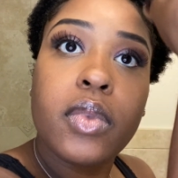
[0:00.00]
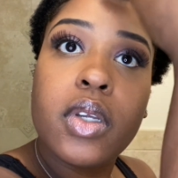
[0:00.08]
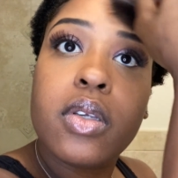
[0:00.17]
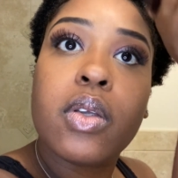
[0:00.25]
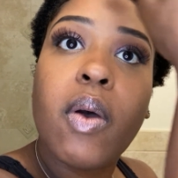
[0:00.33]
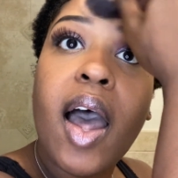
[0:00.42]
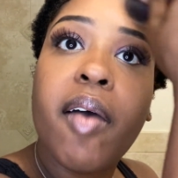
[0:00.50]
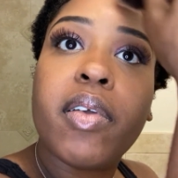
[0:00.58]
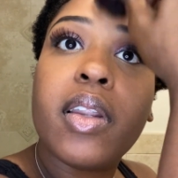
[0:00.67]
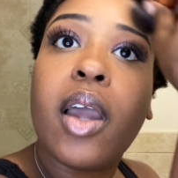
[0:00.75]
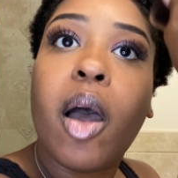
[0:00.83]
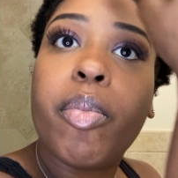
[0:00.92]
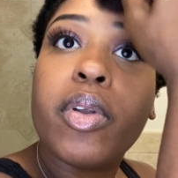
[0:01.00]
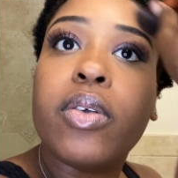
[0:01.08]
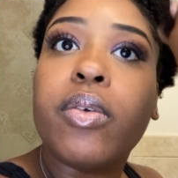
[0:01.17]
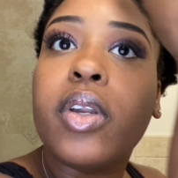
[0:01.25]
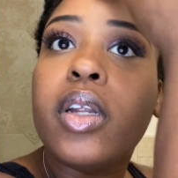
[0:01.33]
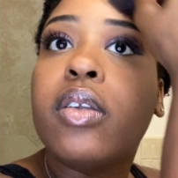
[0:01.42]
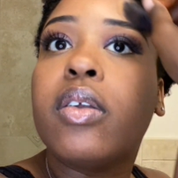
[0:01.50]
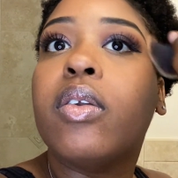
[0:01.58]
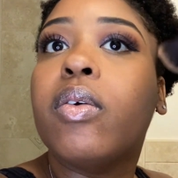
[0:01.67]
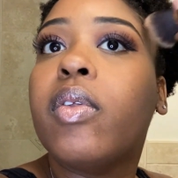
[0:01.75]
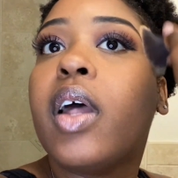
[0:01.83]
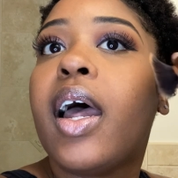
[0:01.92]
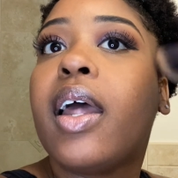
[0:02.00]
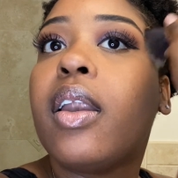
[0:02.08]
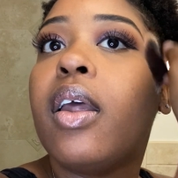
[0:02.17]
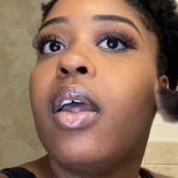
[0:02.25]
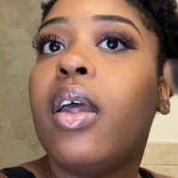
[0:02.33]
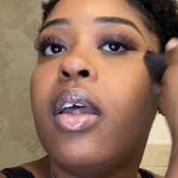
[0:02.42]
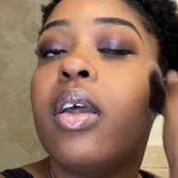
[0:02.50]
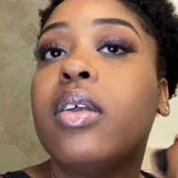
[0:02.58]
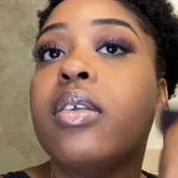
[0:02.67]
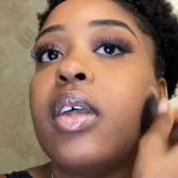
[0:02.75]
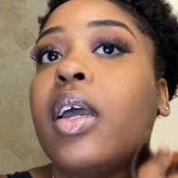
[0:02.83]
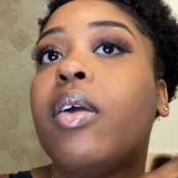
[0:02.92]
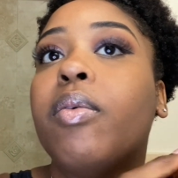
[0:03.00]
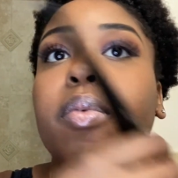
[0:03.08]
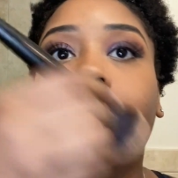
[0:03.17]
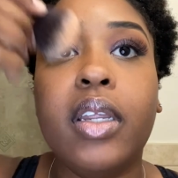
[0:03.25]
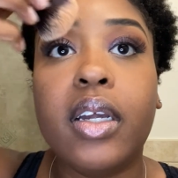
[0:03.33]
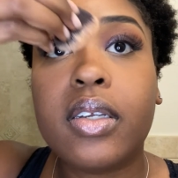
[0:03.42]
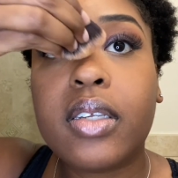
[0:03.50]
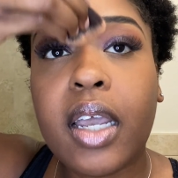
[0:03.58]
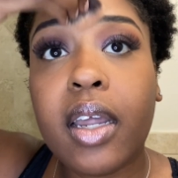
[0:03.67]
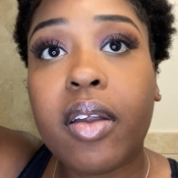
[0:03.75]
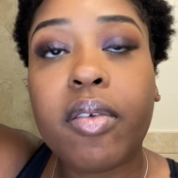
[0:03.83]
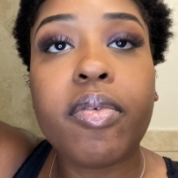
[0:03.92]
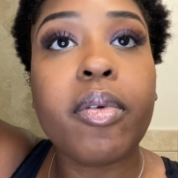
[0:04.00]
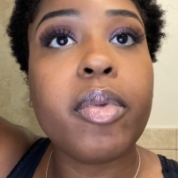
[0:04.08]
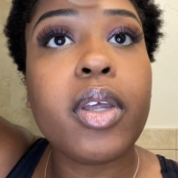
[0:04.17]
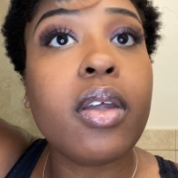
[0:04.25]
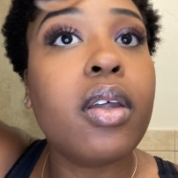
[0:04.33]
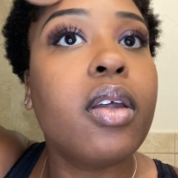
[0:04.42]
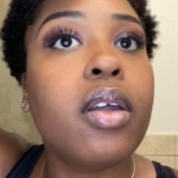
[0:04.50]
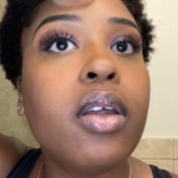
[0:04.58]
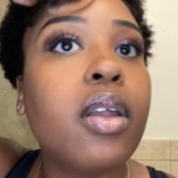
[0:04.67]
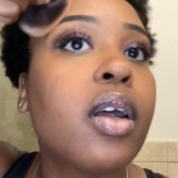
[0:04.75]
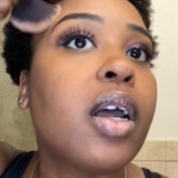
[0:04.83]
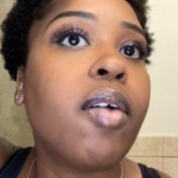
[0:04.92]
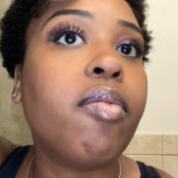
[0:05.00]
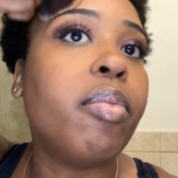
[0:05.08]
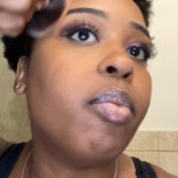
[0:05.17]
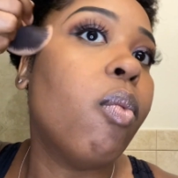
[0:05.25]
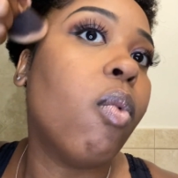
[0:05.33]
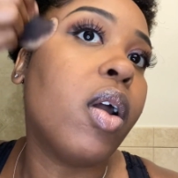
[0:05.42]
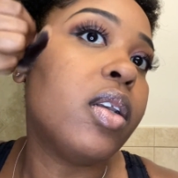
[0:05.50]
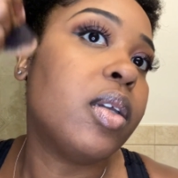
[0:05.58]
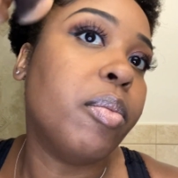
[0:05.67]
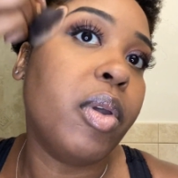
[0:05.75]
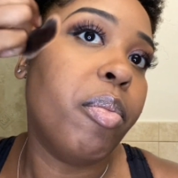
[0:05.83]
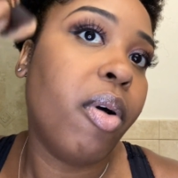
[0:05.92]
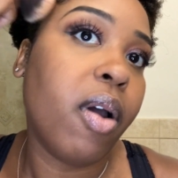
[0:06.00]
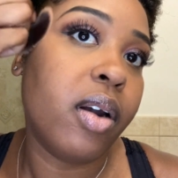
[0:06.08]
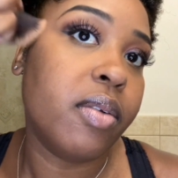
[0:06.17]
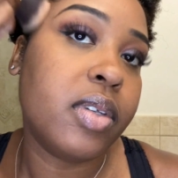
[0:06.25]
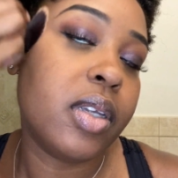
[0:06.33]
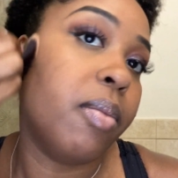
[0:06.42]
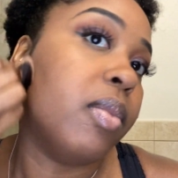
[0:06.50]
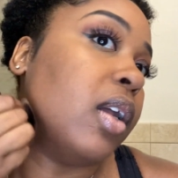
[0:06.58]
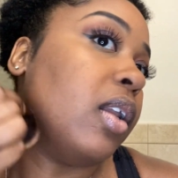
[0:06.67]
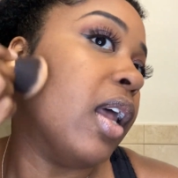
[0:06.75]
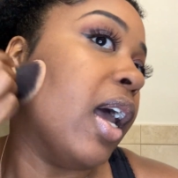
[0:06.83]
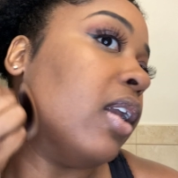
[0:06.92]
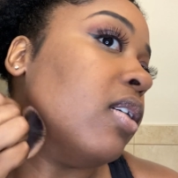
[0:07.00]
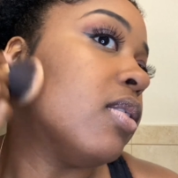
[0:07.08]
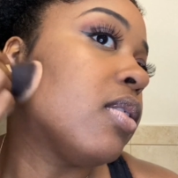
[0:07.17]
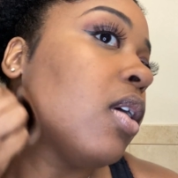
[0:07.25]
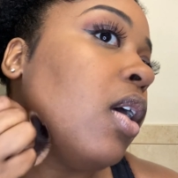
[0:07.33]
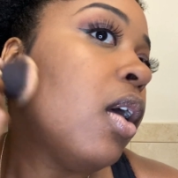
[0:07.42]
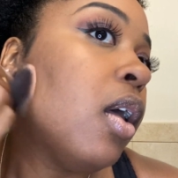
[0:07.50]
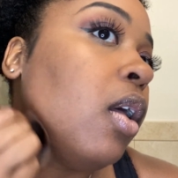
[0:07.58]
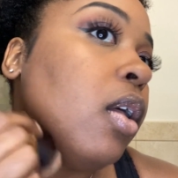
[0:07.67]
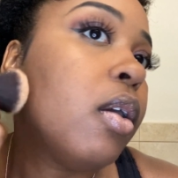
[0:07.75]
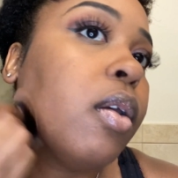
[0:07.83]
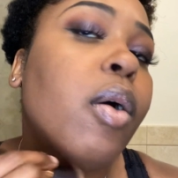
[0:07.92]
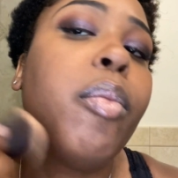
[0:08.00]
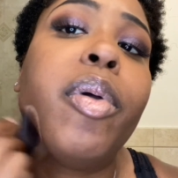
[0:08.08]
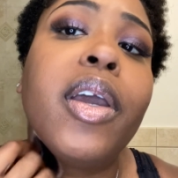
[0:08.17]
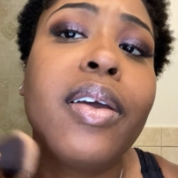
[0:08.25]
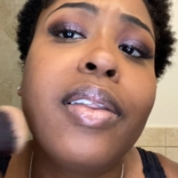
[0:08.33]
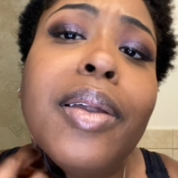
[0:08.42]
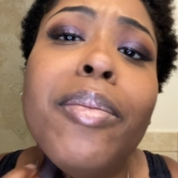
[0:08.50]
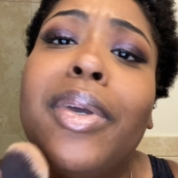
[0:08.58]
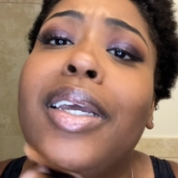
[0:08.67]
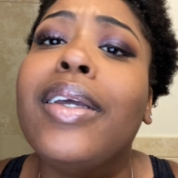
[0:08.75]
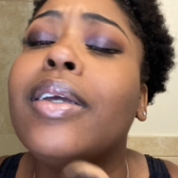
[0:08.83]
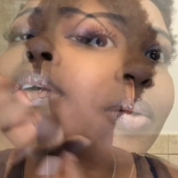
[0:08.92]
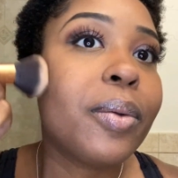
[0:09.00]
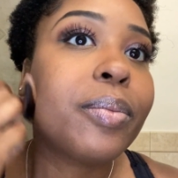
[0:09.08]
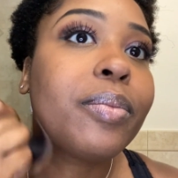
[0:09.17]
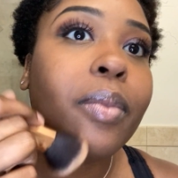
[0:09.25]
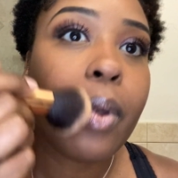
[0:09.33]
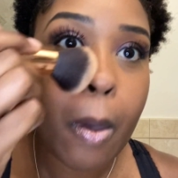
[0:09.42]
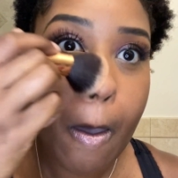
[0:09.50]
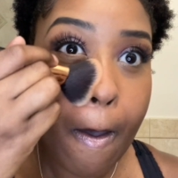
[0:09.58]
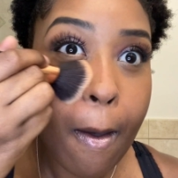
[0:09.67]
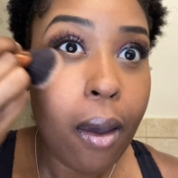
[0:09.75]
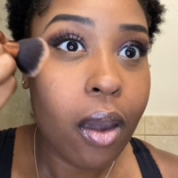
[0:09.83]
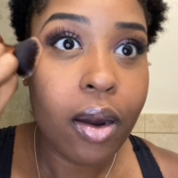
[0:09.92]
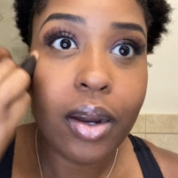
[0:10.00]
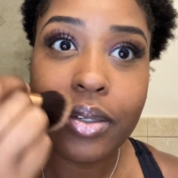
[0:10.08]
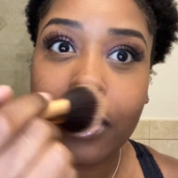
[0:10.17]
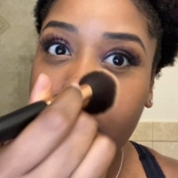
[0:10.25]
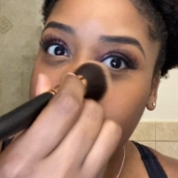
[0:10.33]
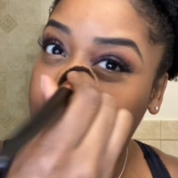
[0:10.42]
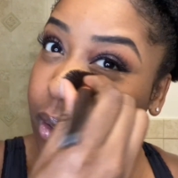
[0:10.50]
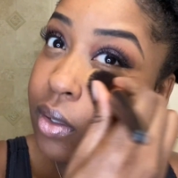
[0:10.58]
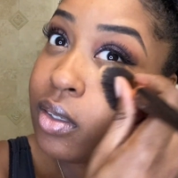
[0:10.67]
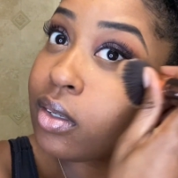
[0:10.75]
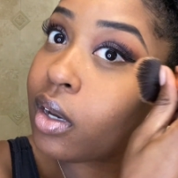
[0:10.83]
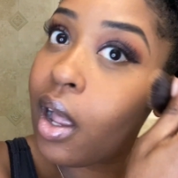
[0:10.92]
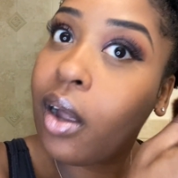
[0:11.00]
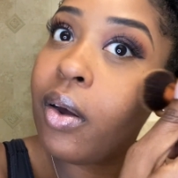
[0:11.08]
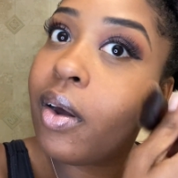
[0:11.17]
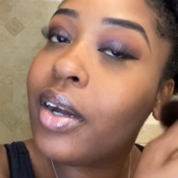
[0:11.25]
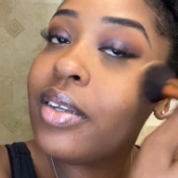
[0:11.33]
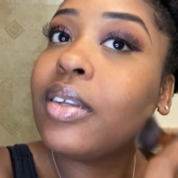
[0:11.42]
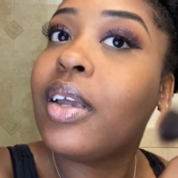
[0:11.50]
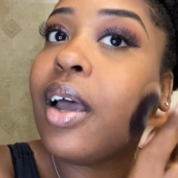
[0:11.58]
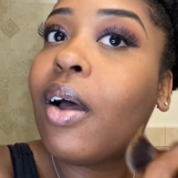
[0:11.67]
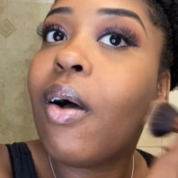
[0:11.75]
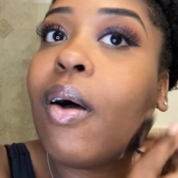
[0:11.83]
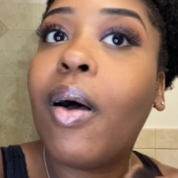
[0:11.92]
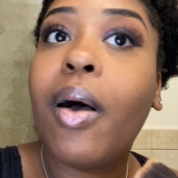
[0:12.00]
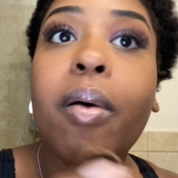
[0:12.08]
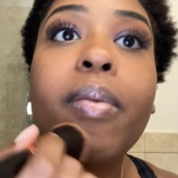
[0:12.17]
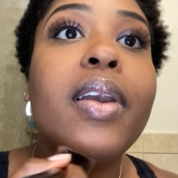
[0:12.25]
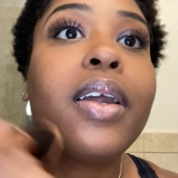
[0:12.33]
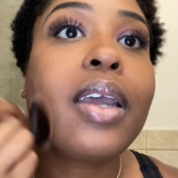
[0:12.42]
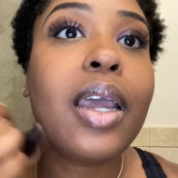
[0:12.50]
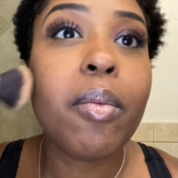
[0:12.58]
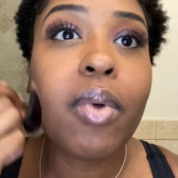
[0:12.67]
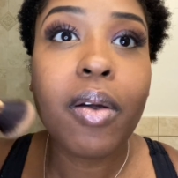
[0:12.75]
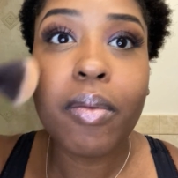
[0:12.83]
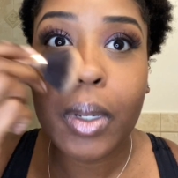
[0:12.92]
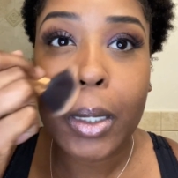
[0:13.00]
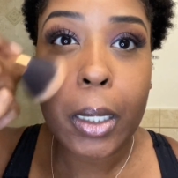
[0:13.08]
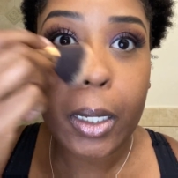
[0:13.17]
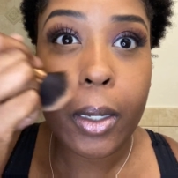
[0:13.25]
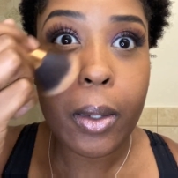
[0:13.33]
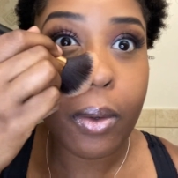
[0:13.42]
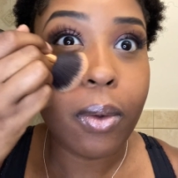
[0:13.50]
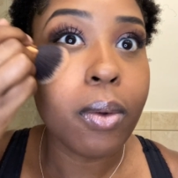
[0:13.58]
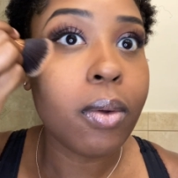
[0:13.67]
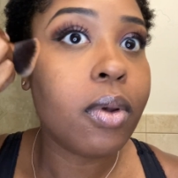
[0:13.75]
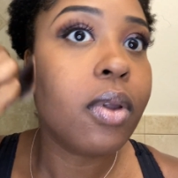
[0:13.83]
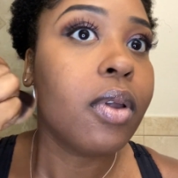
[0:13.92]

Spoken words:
So having the opportunity to do that is like really exciting for me. Like I want to be part of something that is, you know, bigger than me. All right, so this look is not crazy at all, but it came out really cute.